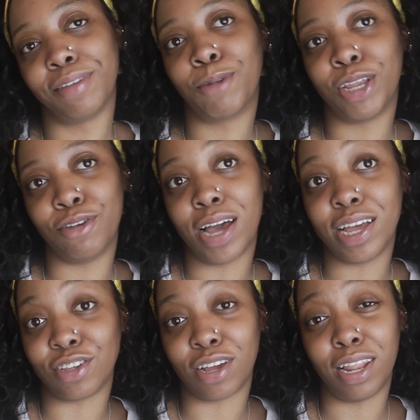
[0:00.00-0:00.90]
When you
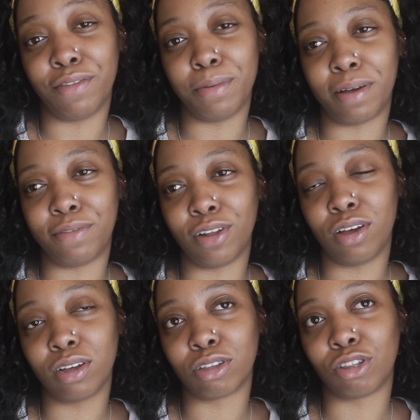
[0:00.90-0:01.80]
guys are loving my
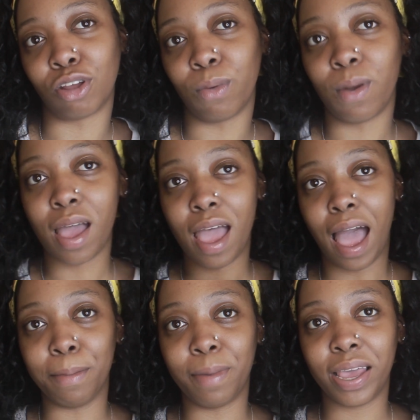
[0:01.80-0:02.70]
vlogs. So
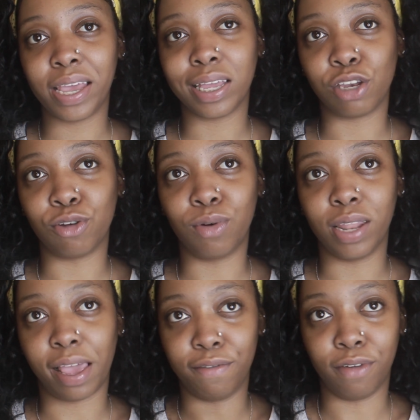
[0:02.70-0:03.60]
I might do
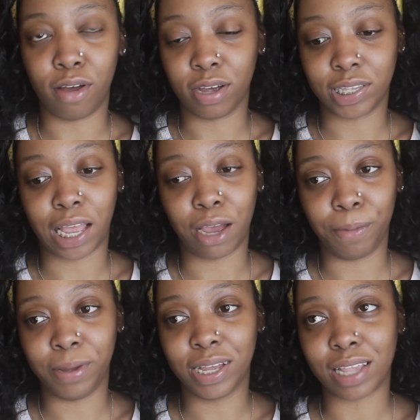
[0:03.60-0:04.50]
it like vlog
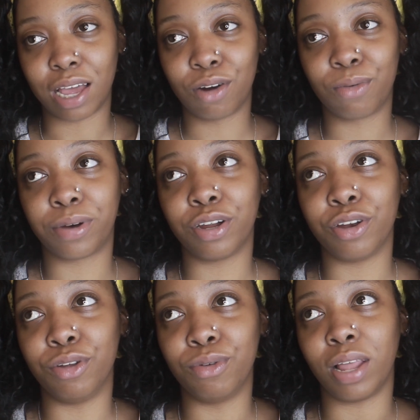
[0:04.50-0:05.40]
style because I don't want
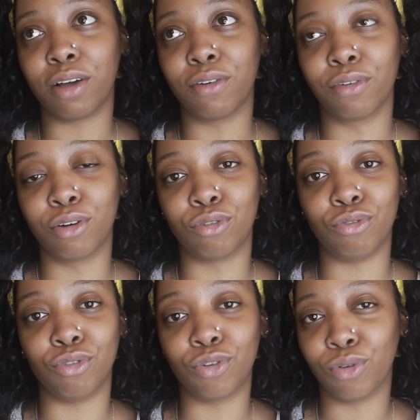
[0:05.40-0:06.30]
to do like a real
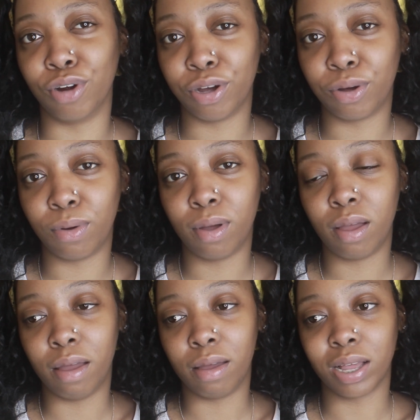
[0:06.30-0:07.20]
tutorial
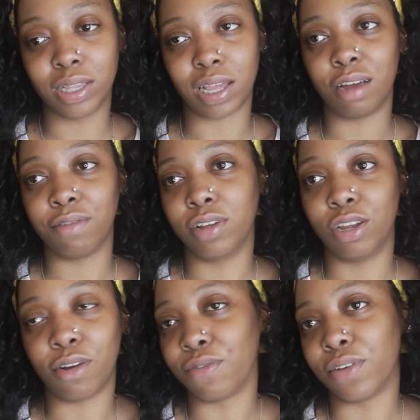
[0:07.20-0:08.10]
because I
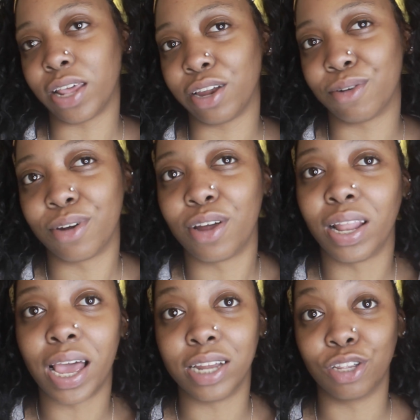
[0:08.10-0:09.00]
really don't feel like doing all that.